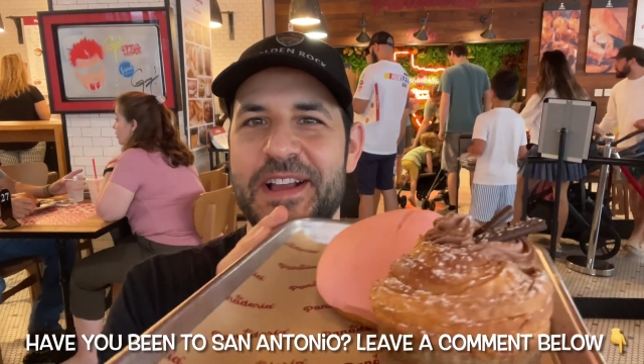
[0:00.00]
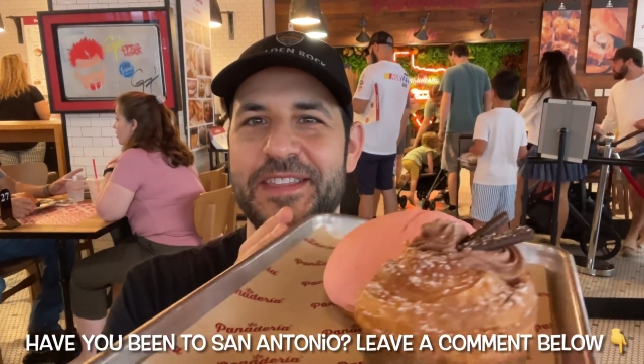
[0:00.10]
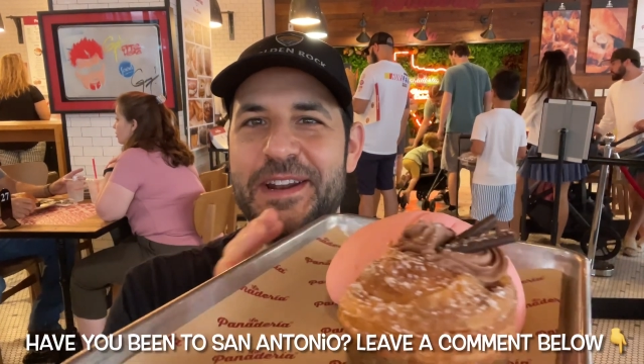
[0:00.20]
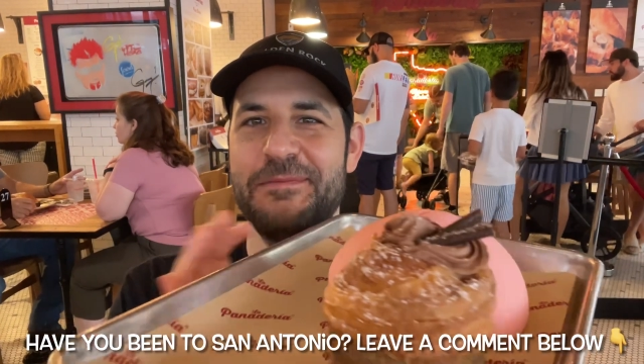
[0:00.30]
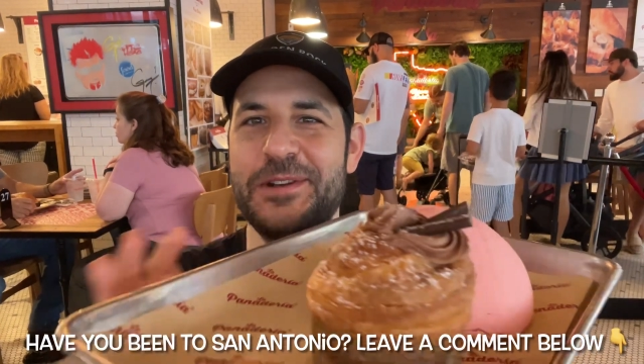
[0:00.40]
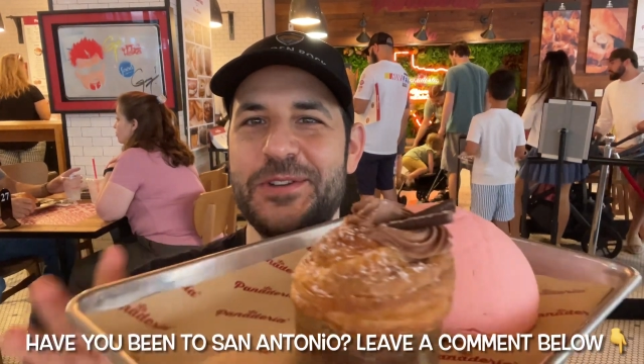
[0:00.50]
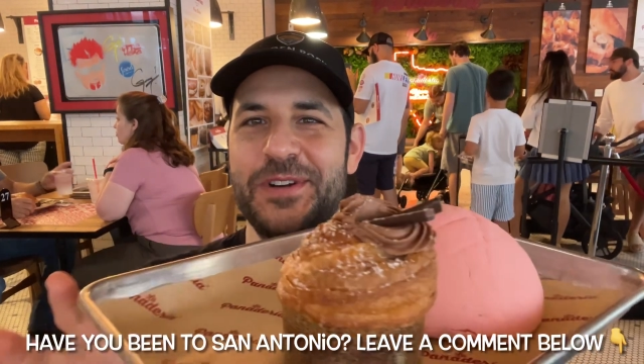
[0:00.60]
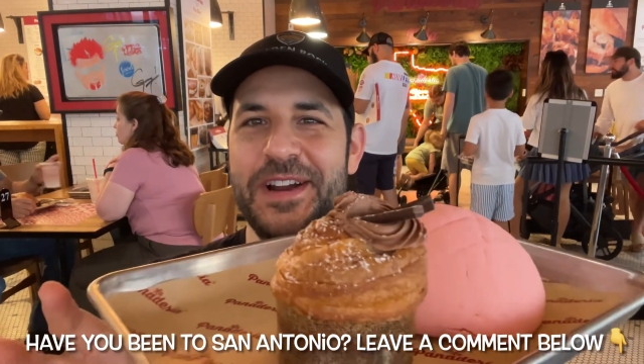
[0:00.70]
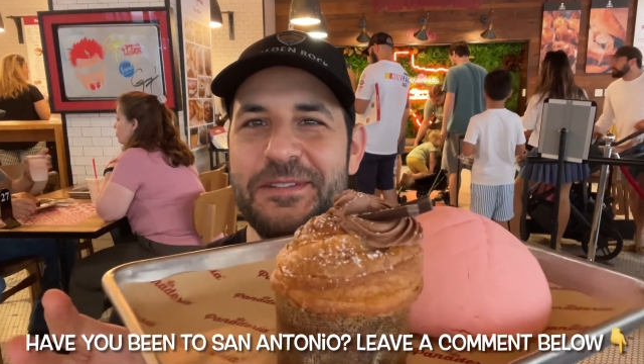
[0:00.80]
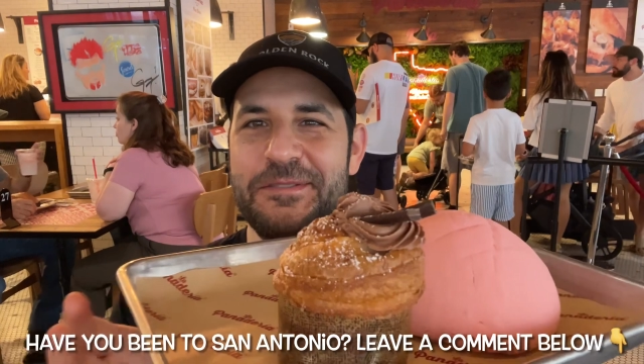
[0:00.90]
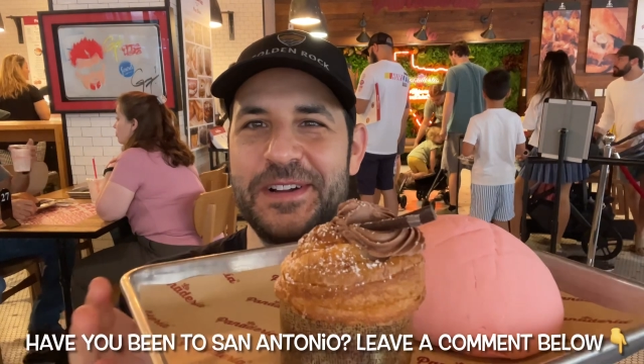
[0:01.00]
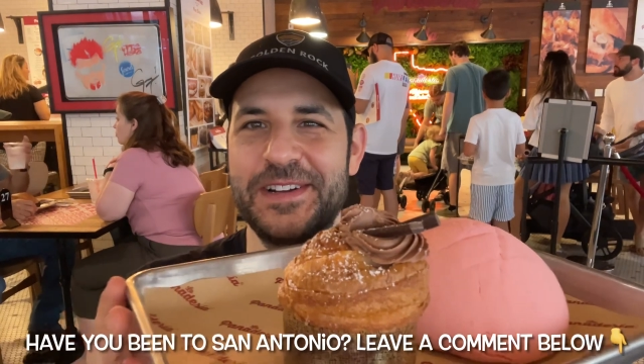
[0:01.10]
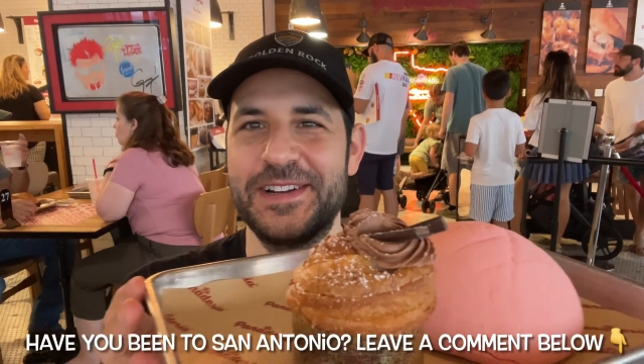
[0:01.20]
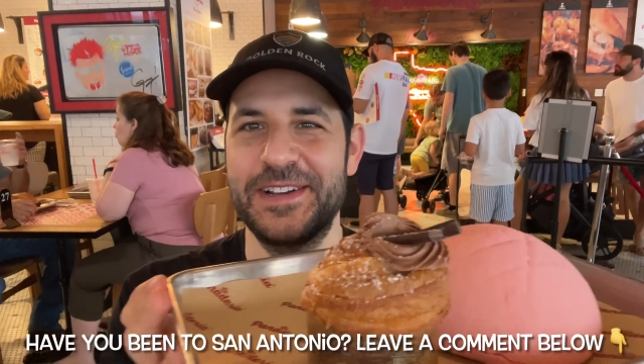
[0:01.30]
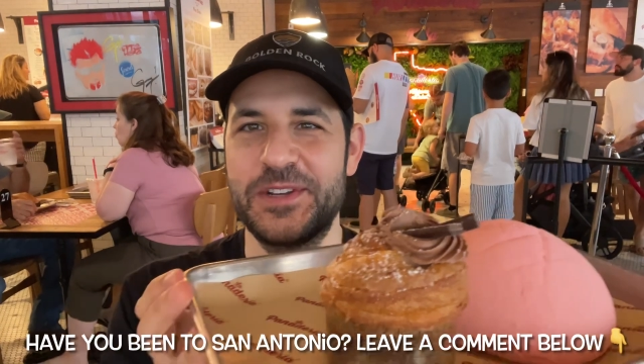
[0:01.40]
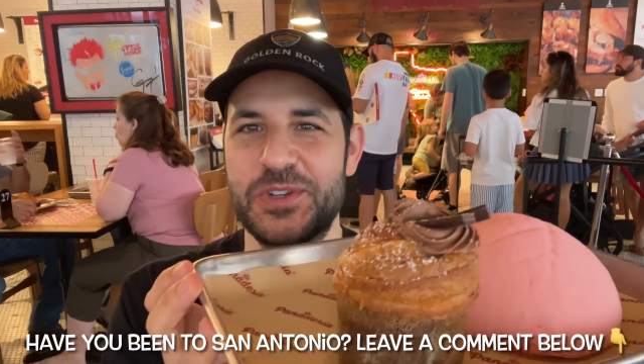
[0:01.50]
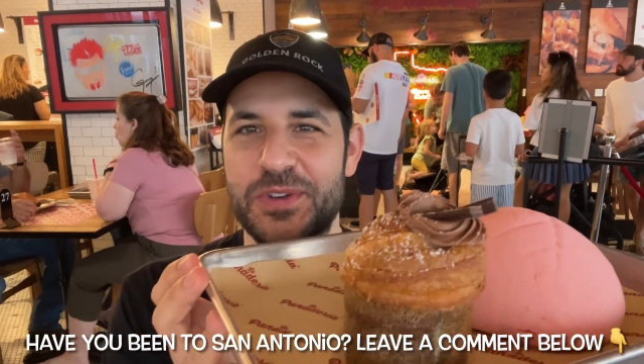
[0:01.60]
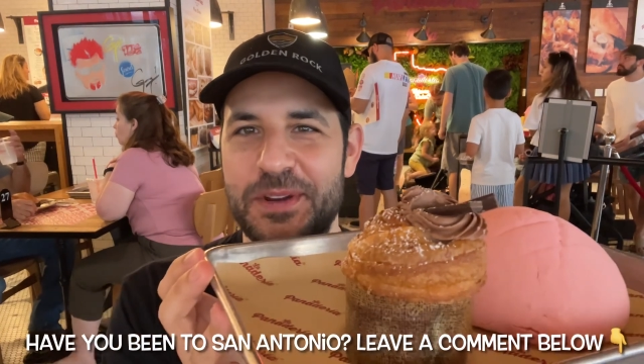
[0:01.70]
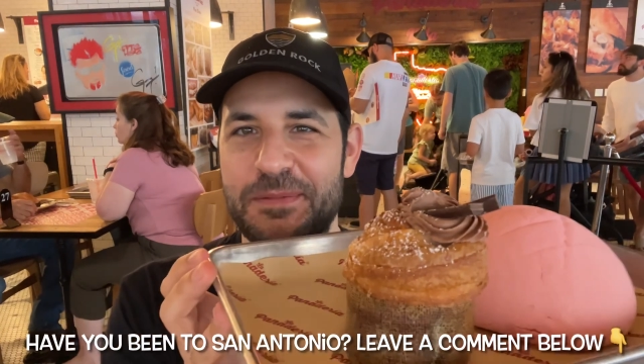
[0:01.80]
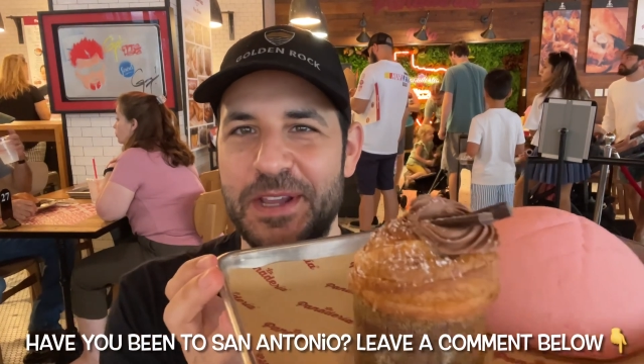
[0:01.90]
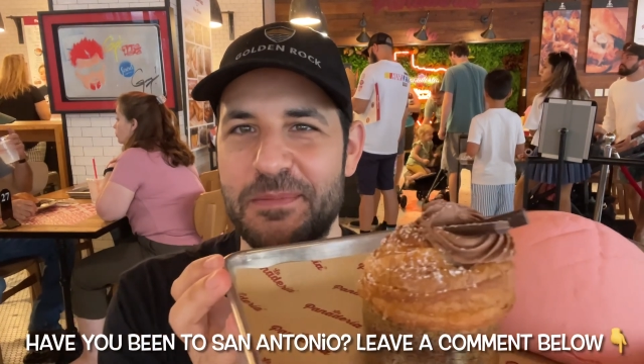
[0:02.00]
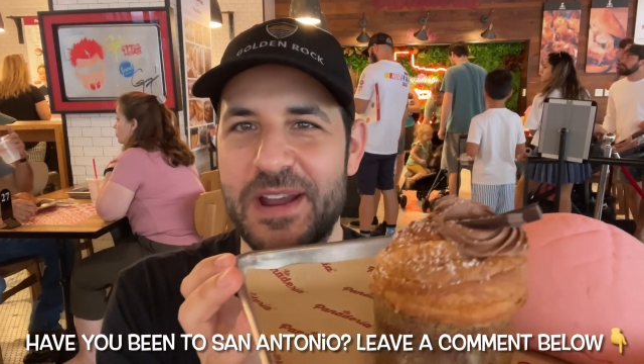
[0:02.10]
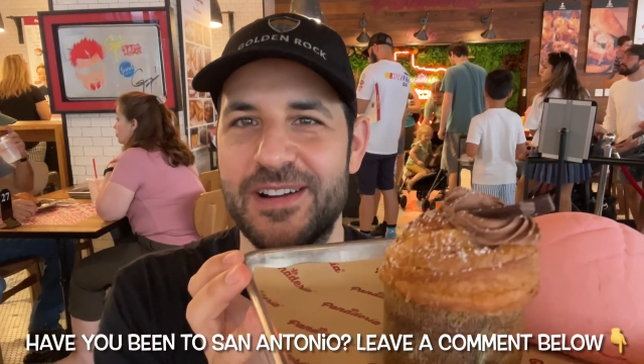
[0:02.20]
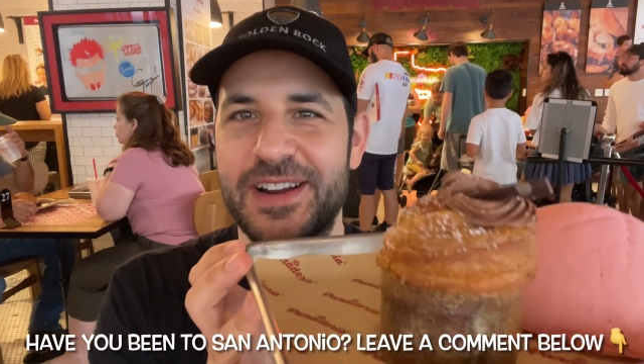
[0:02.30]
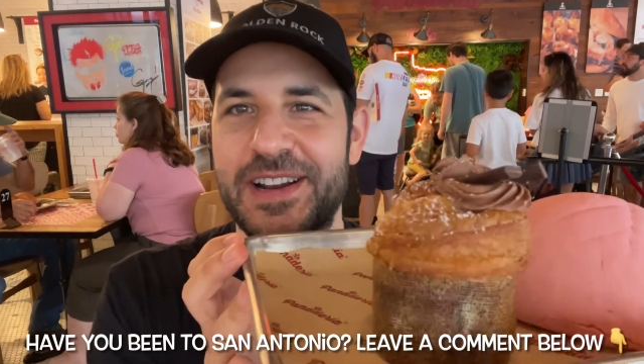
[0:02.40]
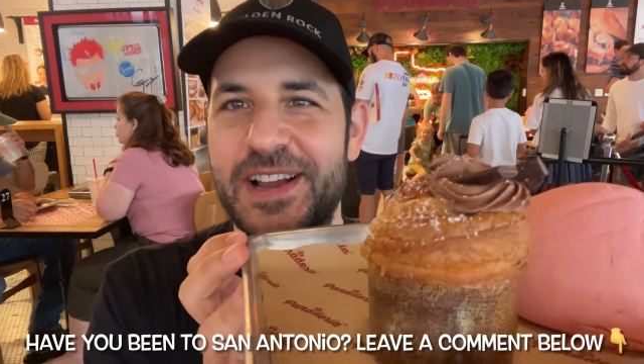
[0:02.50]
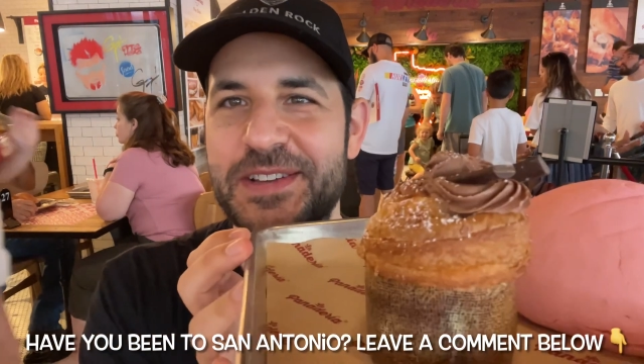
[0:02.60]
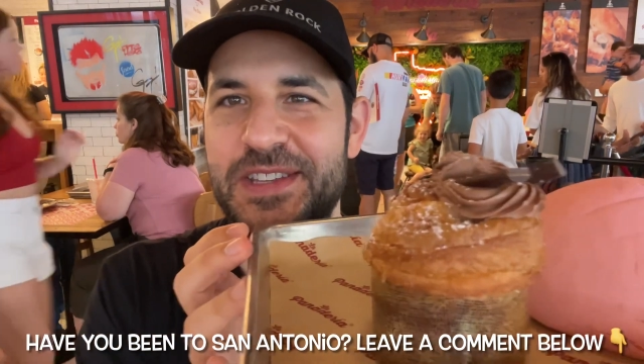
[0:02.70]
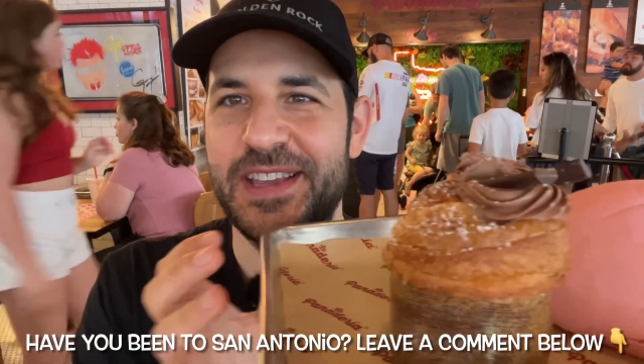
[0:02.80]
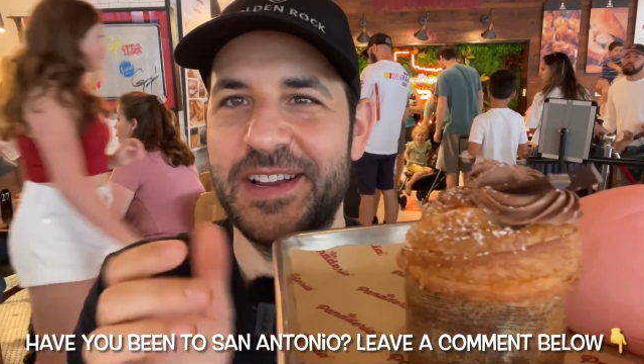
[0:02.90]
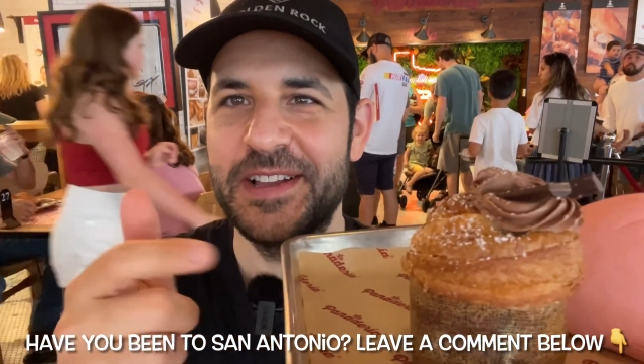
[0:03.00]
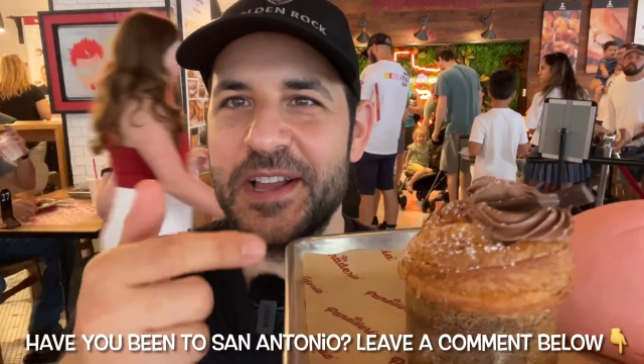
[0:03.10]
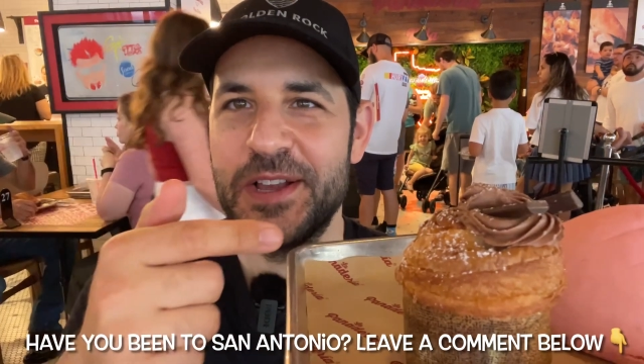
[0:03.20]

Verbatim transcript: Then I'm gonna try one extremely Americanized thing.